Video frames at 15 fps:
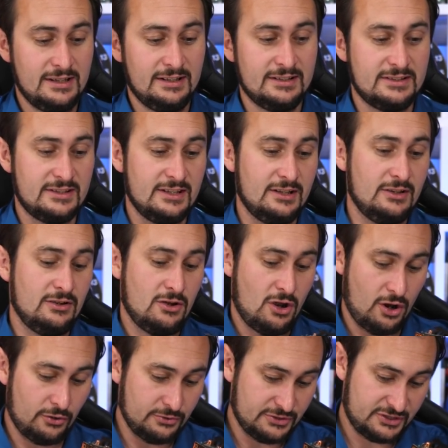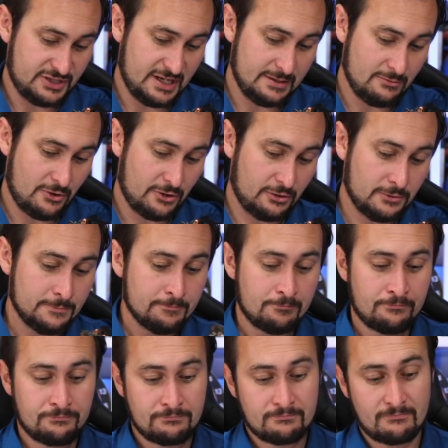It's the OC model
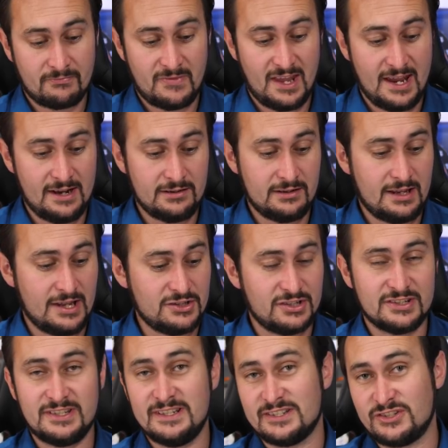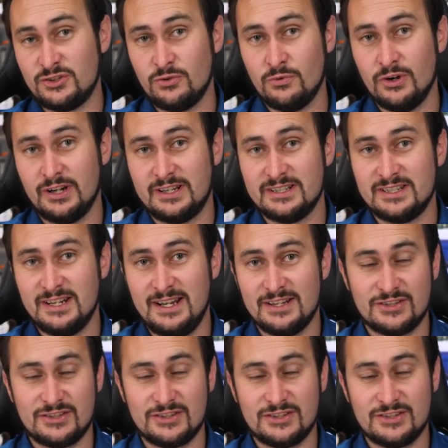and as you can see it's still working today.